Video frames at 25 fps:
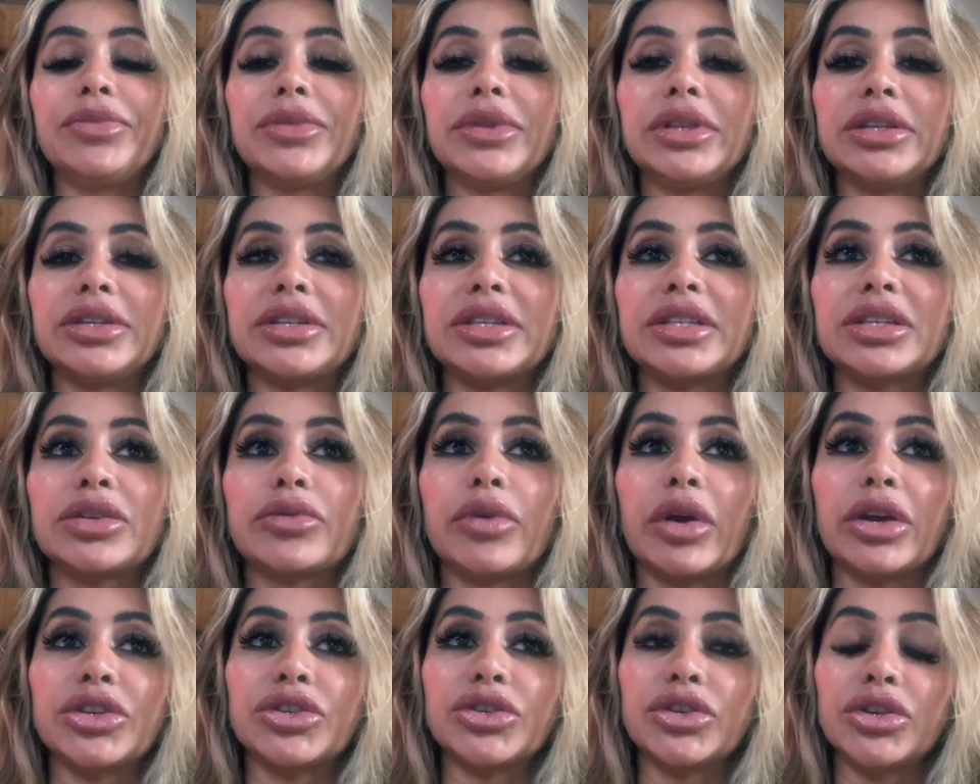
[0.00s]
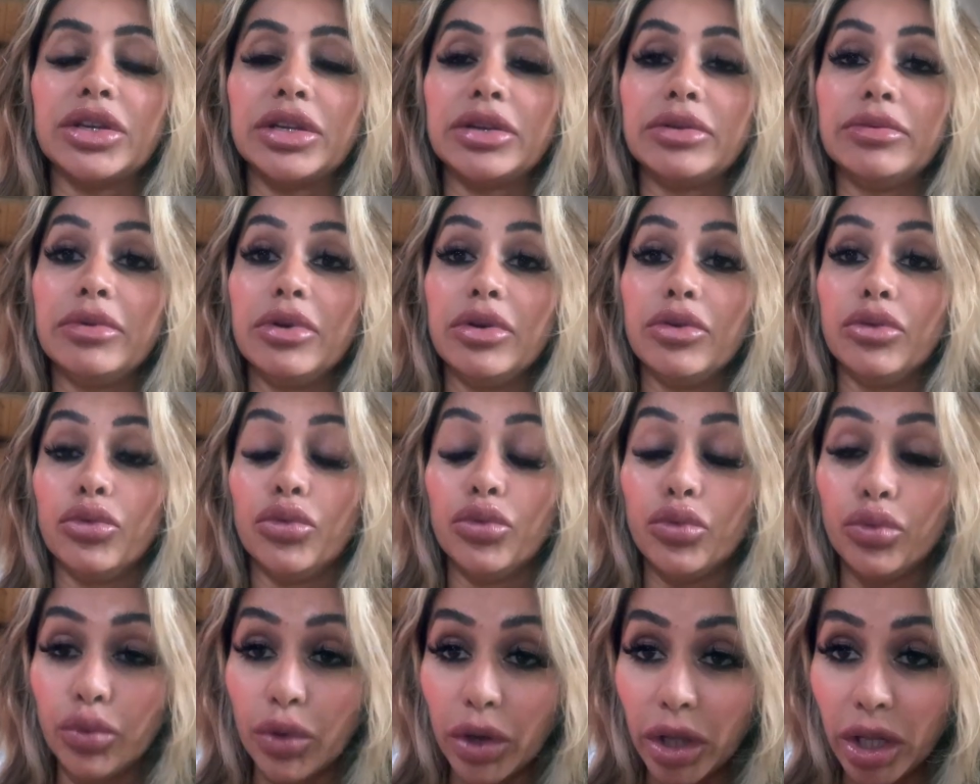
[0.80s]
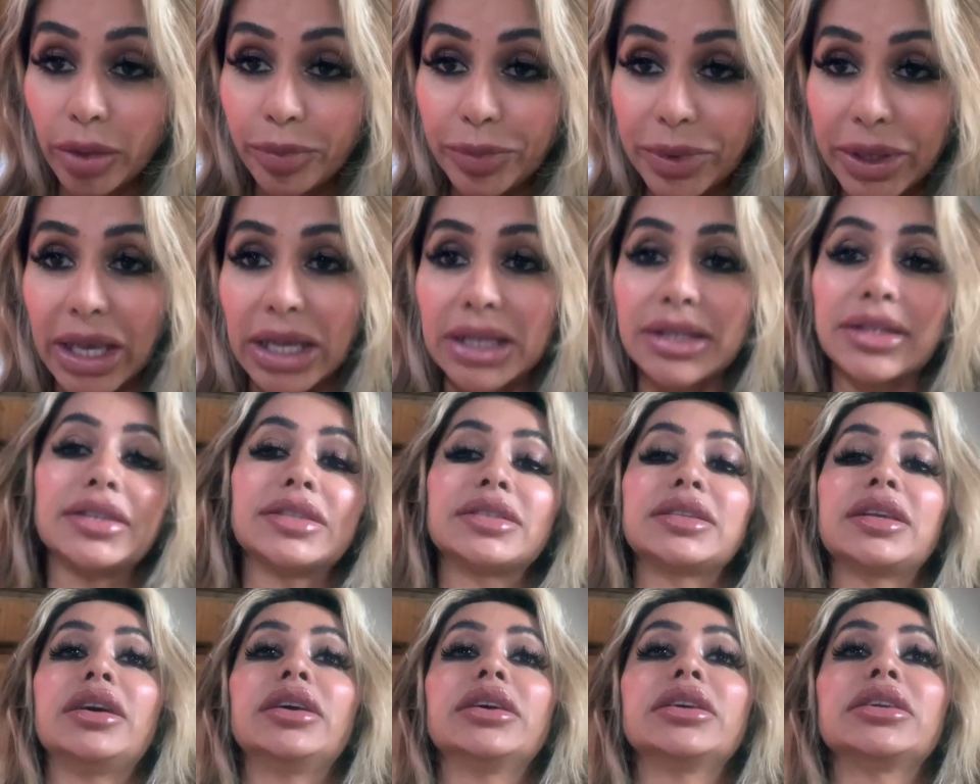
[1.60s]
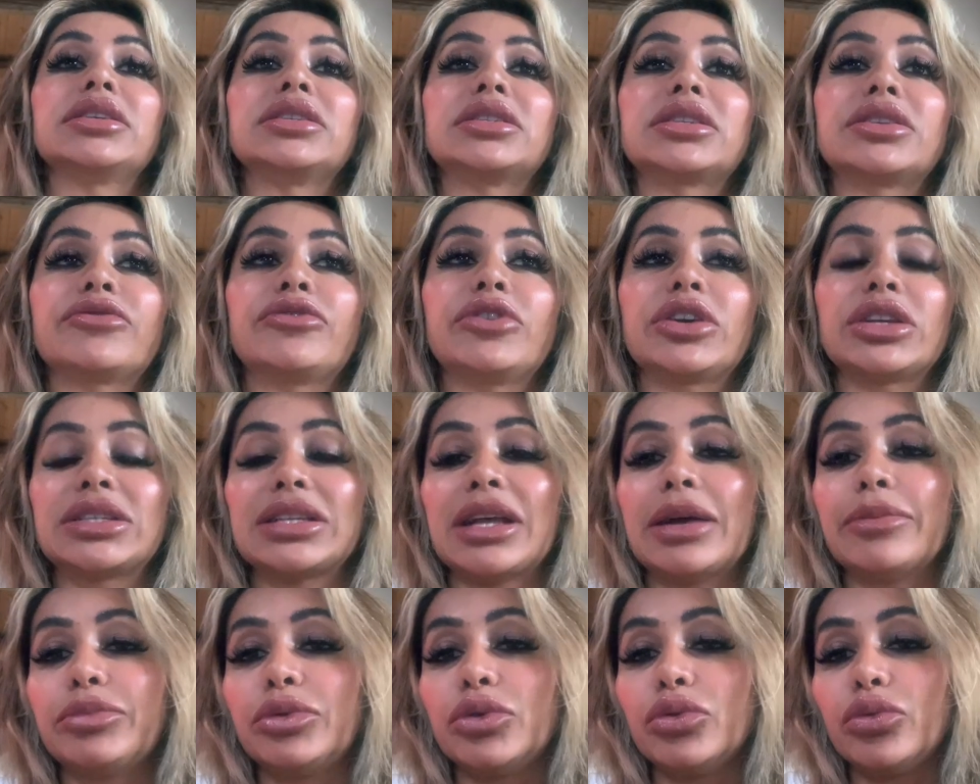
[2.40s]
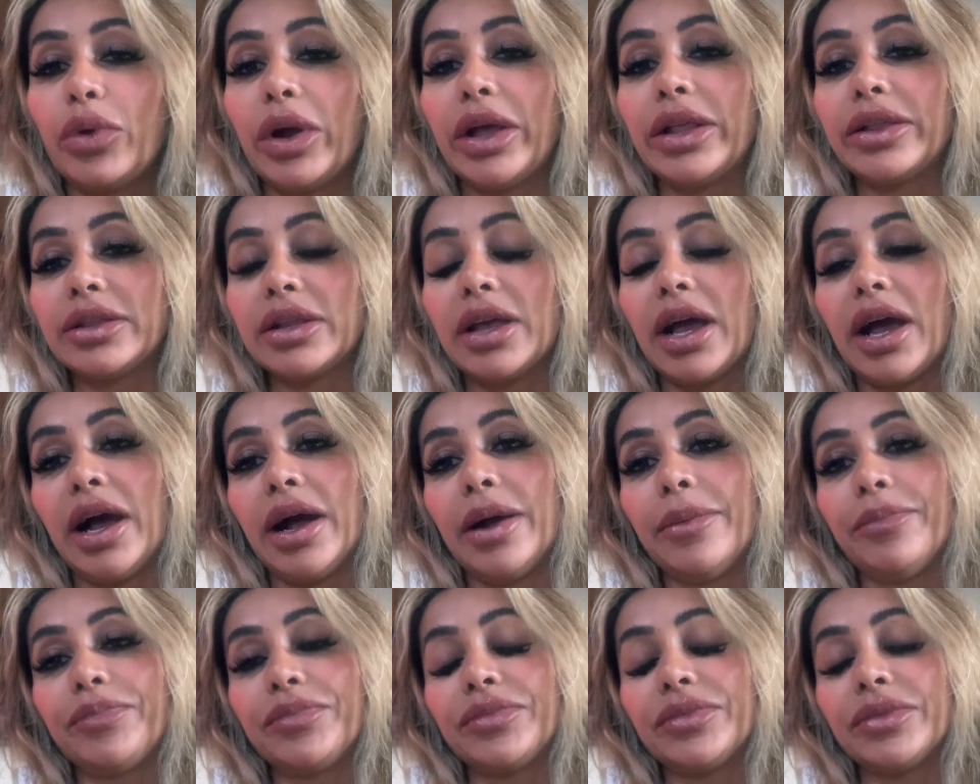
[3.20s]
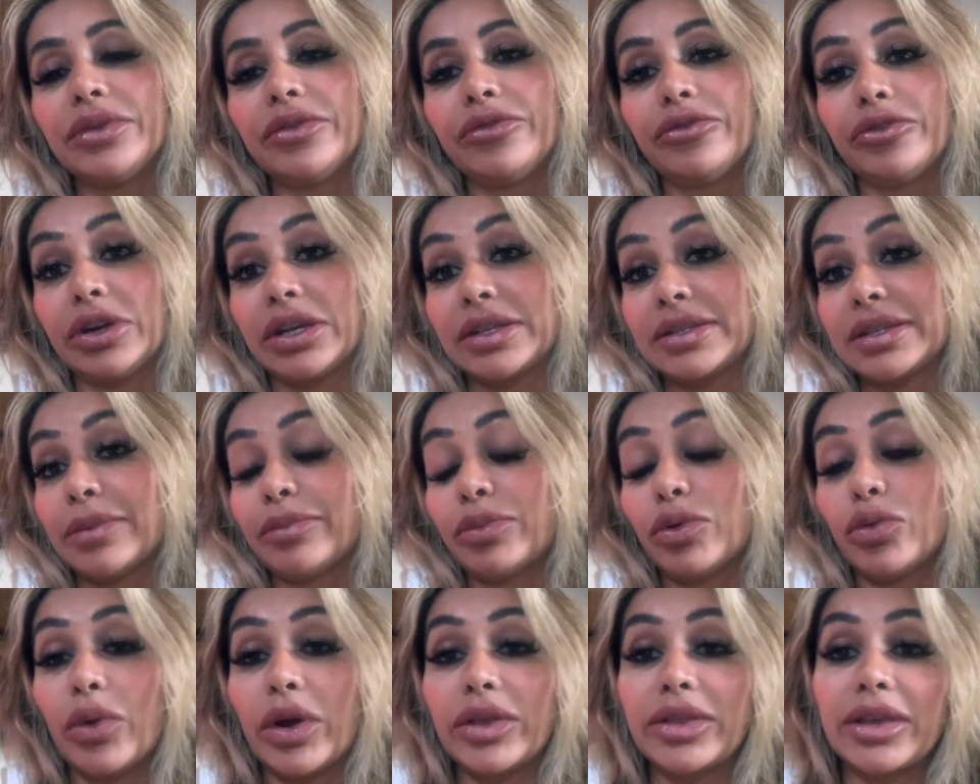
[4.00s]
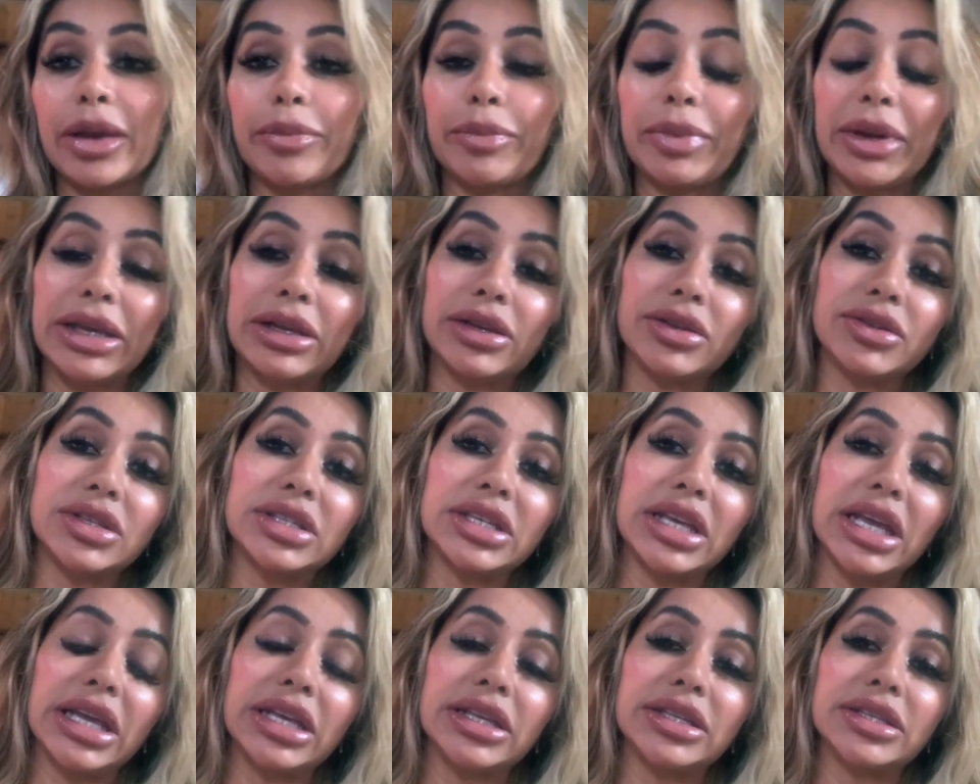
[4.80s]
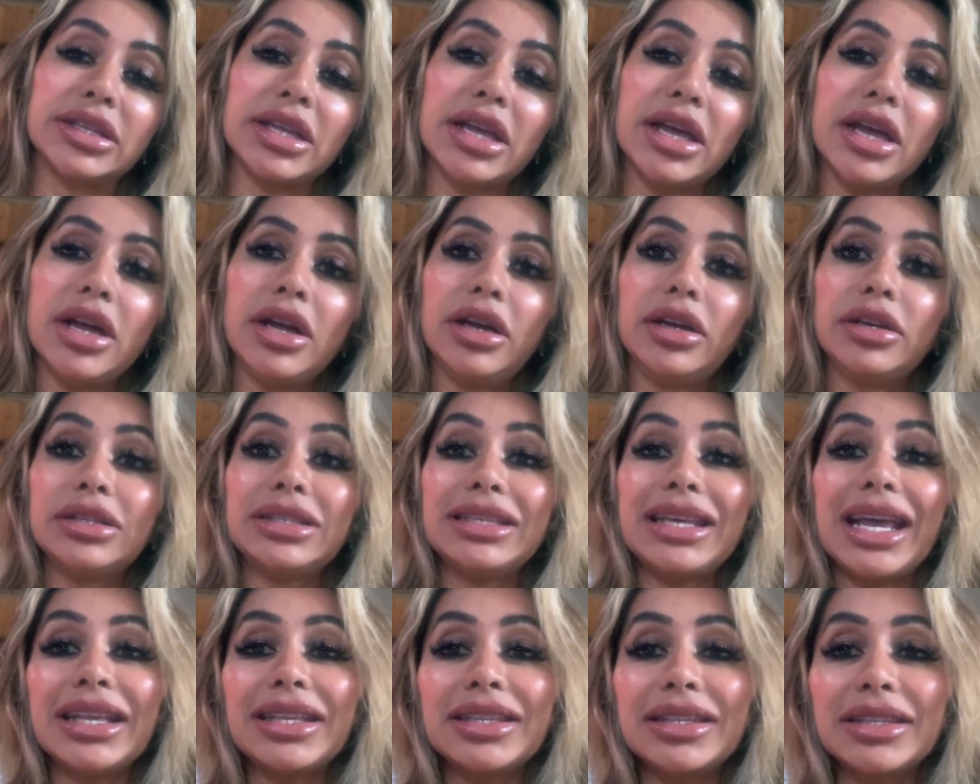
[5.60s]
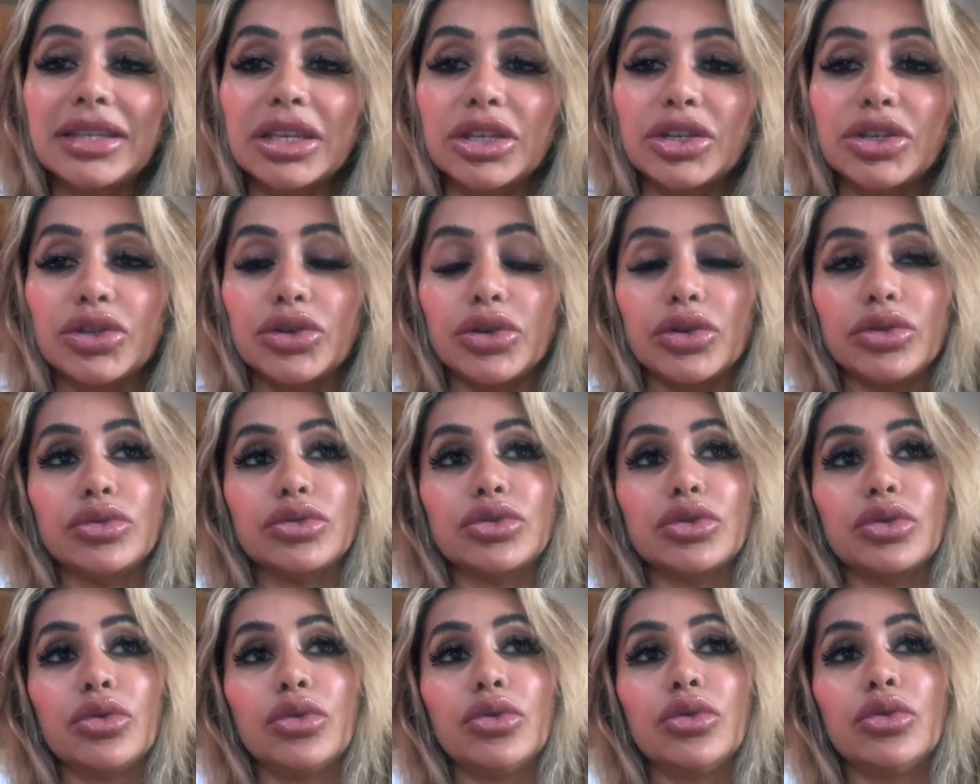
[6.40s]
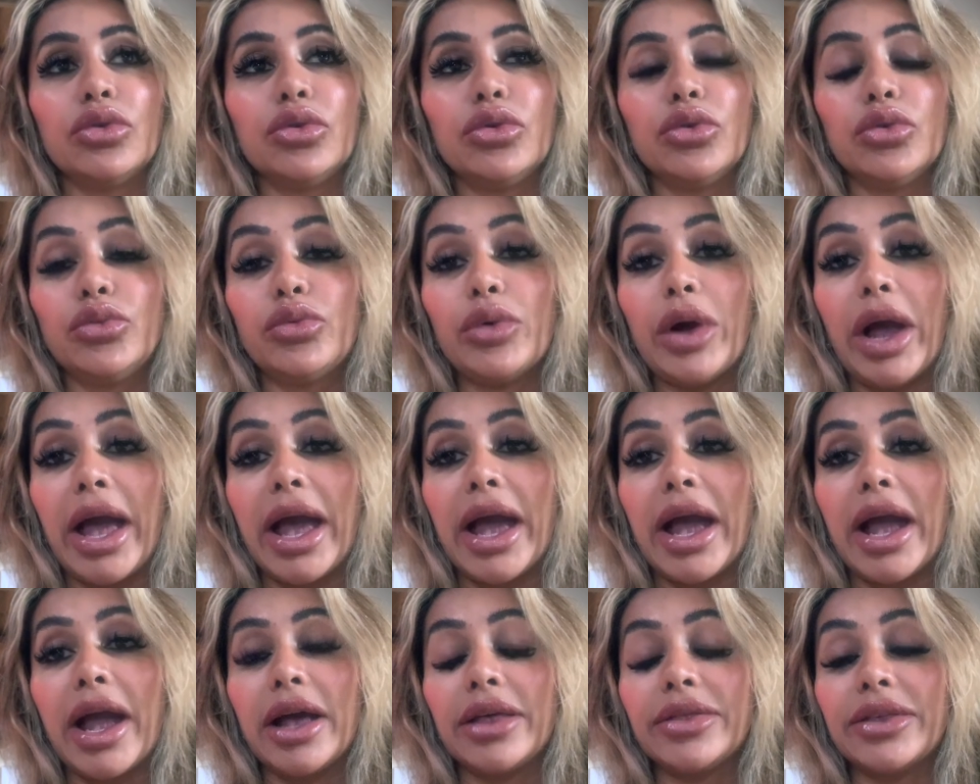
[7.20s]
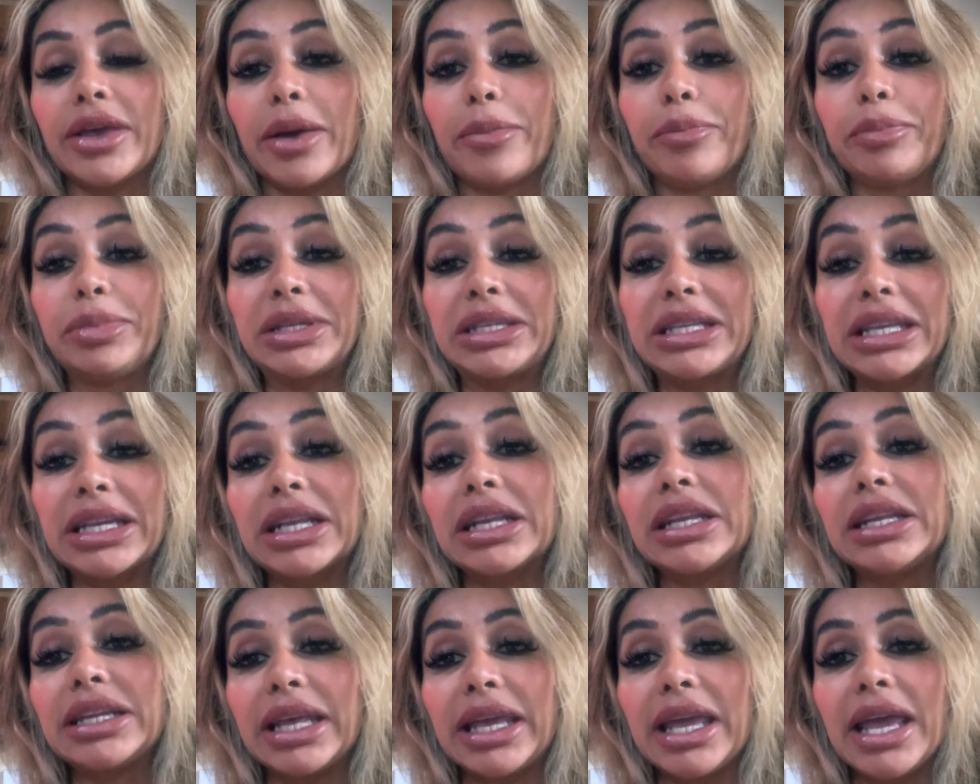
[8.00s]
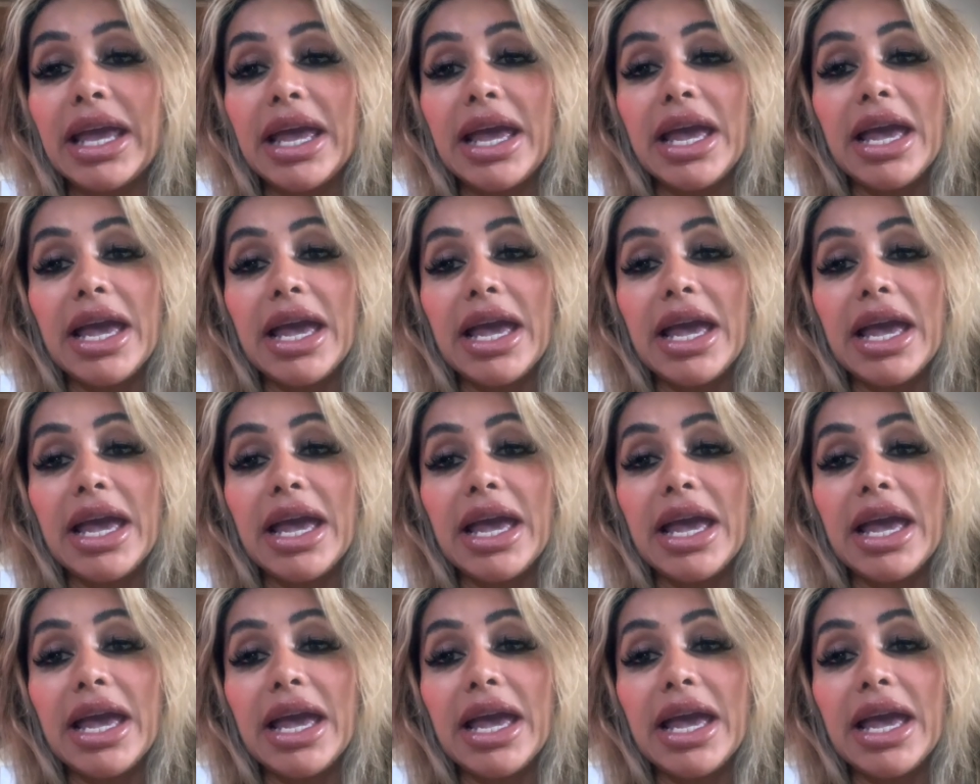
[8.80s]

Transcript: Discretion will be exercised, for example, where the applicant is destitute or where there are particularly